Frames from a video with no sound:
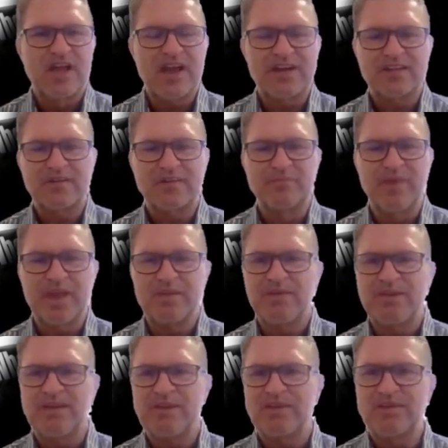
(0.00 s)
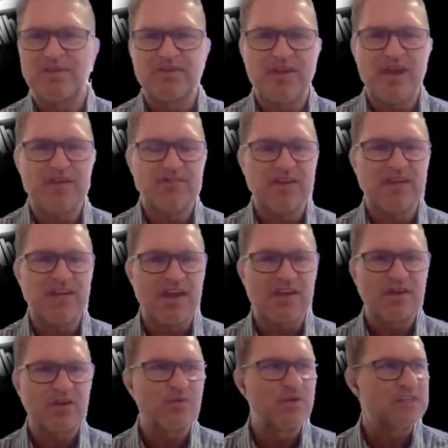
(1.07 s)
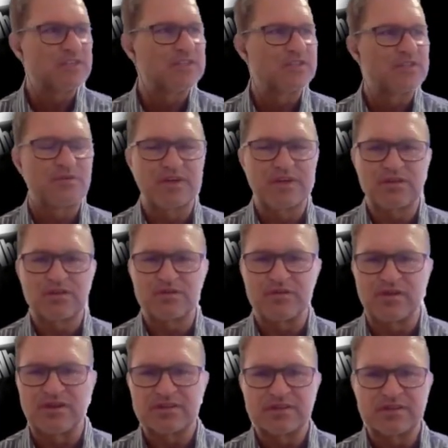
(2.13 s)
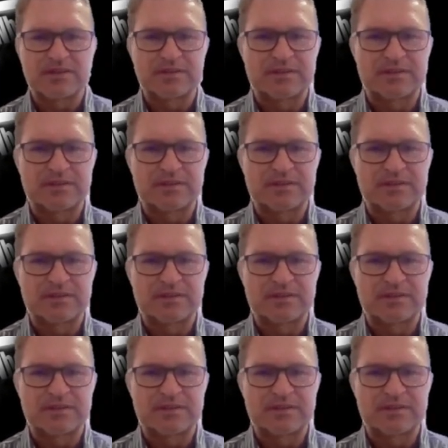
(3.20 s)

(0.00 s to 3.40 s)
Gerard, maybe do you have any other questions you wanted to ask?